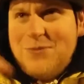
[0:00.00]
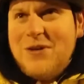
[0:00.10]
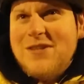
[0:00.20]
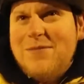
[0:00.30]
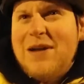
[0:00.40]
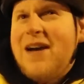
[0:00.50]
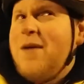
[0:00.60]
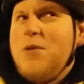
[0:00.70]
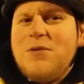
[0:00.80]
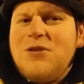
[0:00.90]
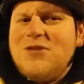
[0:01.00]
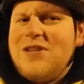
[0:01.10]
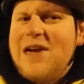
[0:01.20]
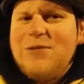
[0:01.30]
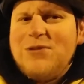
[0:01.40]
It was, I'm like, I'm not
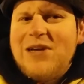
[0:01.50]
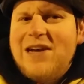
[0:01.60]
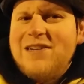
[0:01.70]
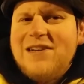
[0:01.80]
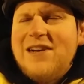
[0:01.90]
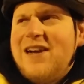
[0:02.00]
using nails again,